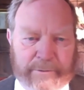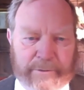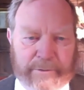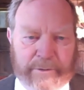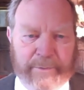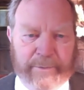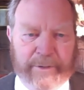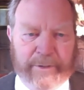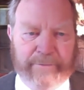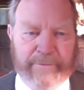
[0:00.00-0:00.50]

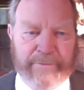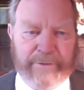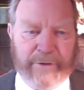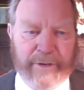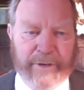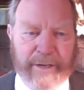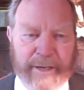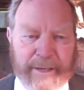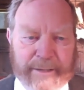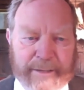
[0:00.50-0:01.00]
to be
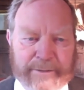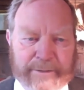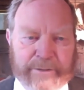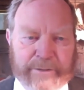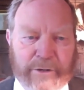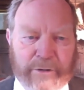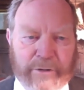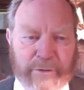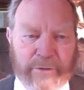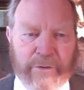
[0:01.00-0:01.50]
for his
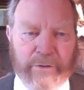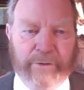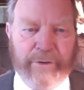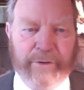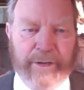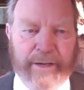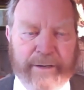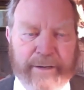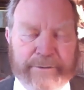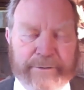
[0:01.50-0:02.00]

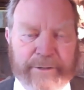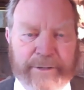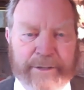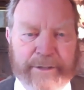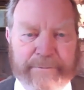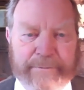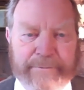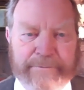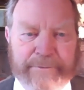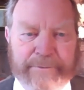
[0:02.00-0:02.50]
glory and to
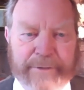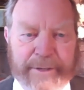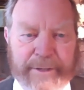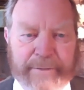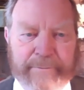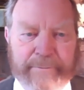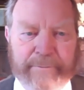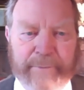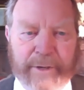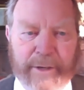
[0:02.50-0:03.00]
live for
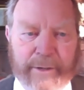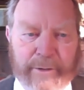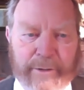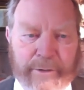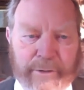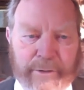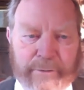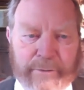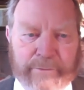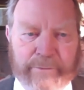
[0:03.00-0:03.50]
him
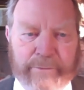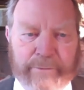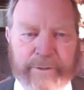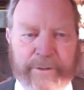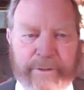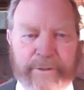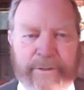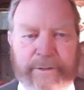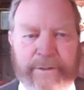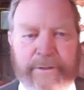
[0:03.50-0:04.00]

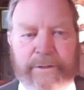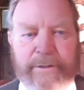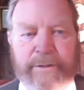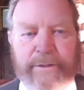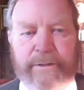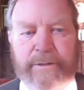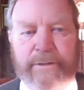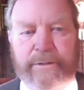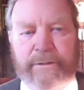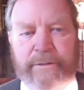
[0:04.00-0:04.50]
alone.
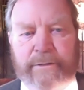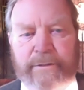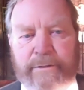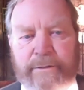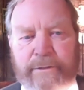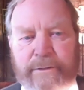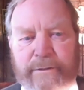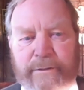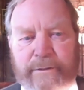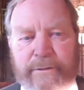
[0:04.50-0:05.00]

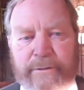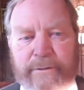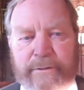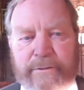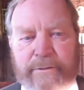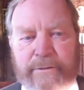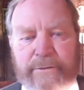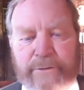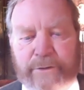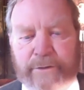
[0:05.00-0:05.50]

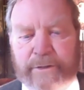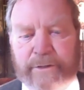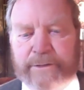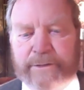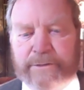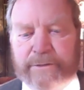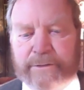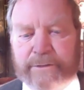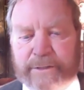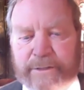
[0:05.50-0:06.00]
And thirdly,
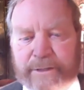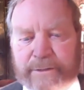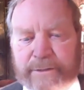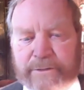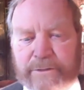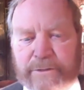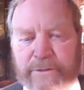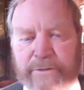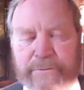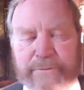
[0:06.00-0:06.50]
to set
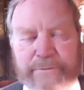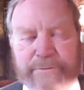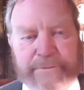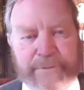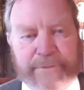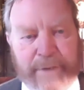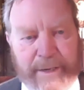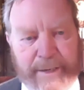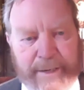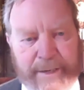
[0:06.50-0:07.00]
us on
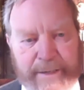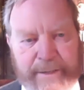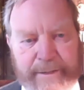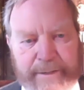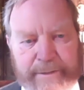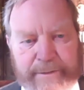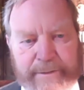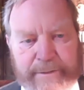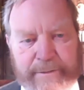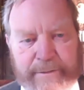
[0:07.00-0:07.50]

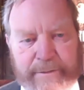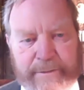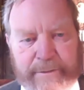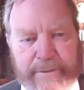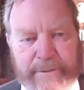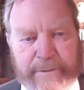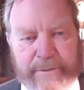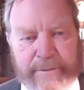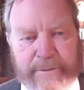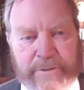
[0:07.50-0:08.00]
fire,
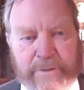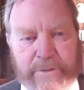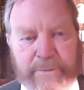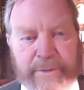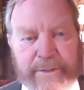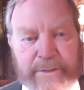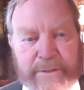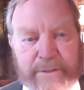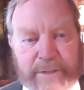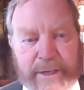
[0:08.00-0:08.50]
to
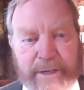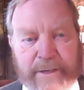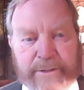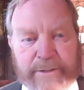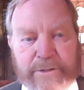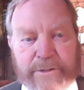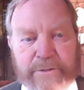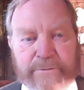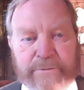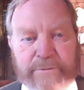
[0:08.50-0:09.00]
be
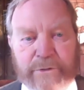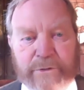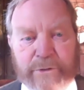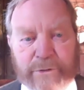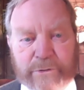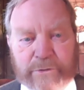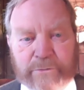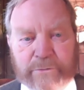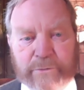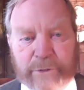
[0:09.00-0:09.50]
zealous of
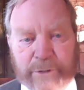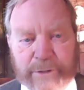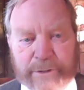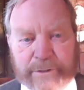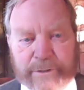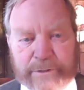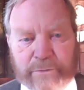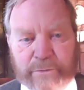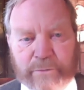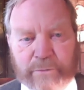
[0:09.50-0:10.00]
good
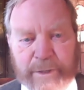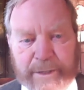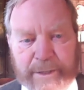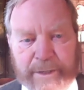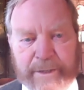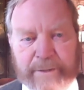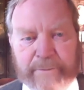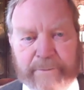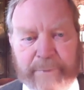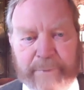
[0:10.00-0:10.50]
works,
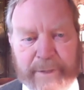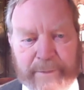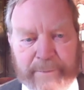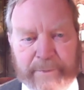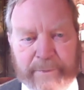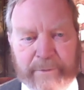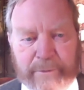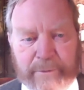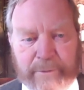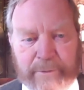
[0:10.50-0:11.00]
winning
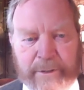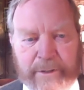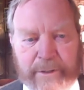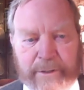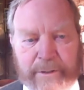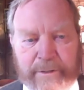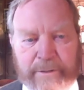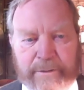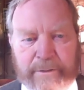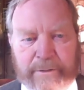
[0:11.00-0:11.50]
people
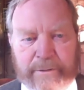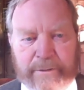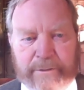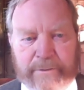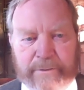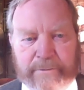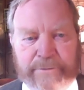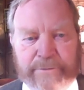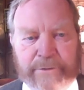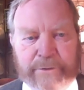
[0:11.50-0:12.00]

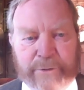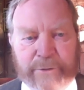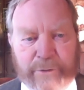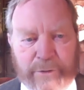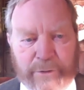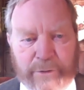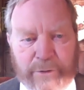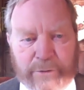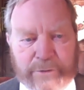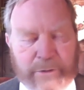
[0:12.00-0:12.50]
for the
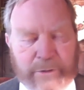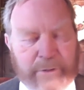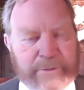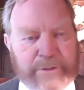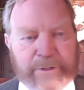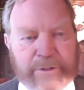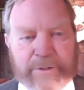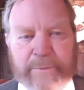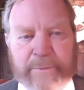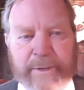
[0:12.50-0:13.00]
Lord, not
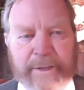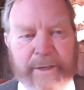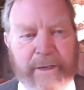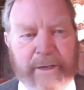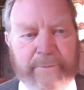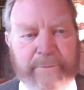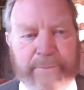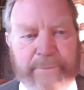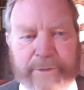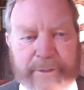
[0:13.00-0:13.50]
just by
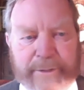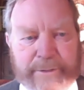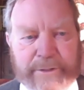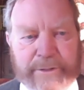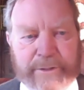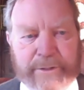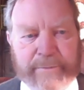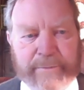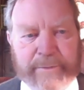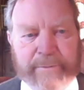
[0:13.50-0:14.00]
our
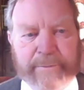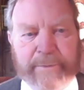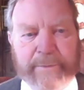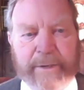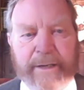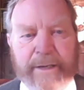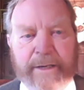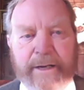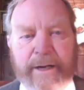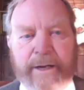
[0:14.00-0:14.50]
preaching, but
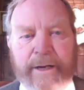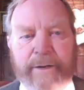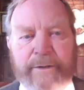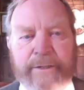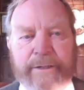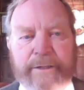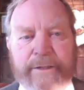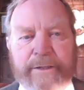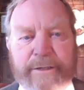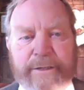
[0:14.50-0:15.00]
by our
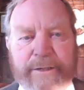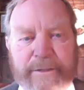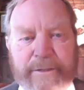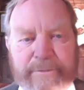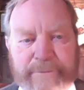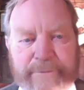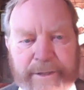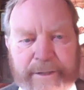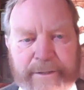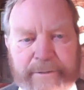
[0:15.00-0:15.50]

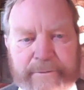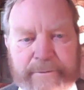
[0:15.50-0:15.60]
living.